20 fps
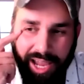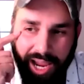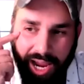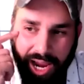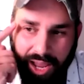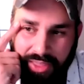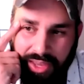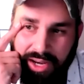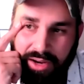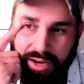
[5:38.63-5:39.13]

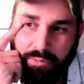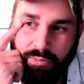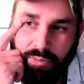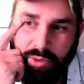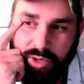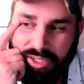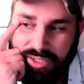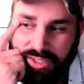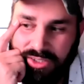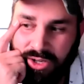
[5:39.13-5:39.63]
And then it
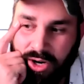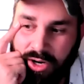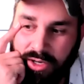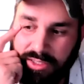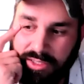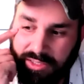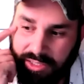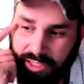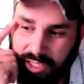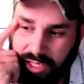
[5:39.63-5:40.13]
really
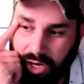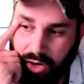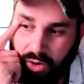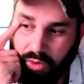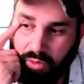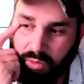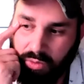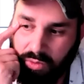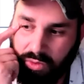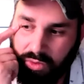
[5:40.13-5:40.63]
starts,
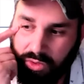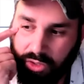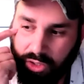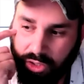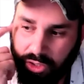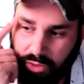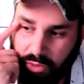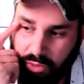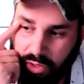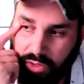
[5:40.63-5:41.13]

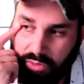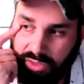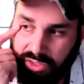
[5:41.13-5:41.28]
you